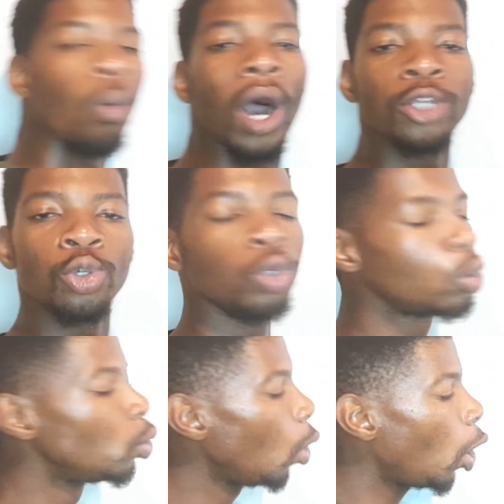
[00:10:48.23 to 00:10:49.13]
What you
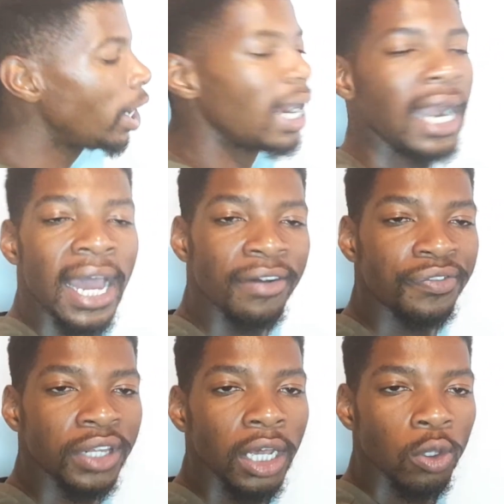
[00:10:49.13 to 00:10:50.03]
do on the
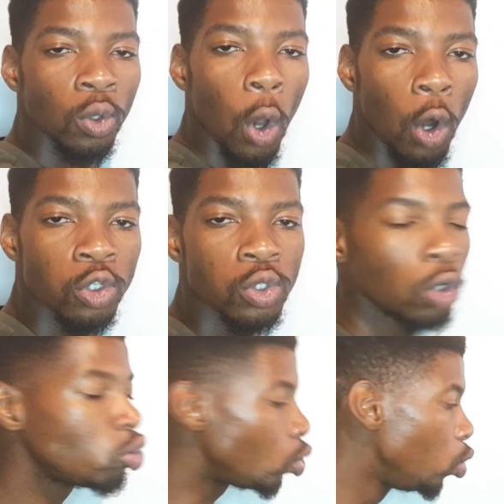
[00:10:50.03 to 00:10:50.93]
left, you
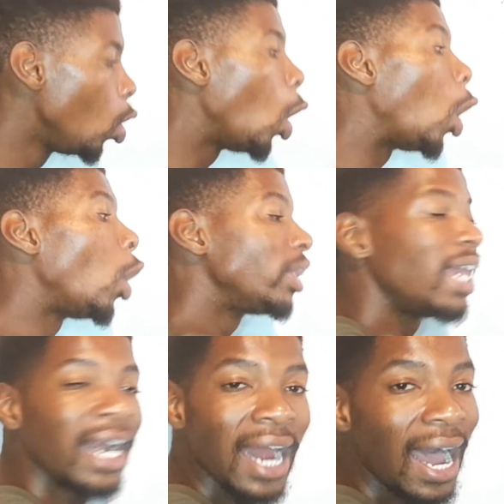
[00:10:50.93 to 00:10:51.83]
also do on
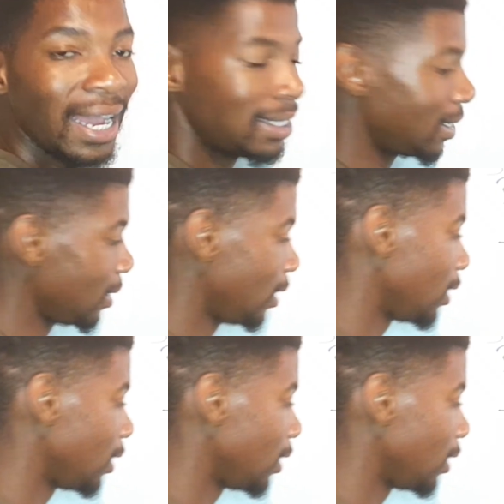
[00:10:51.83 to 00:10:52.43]
the right.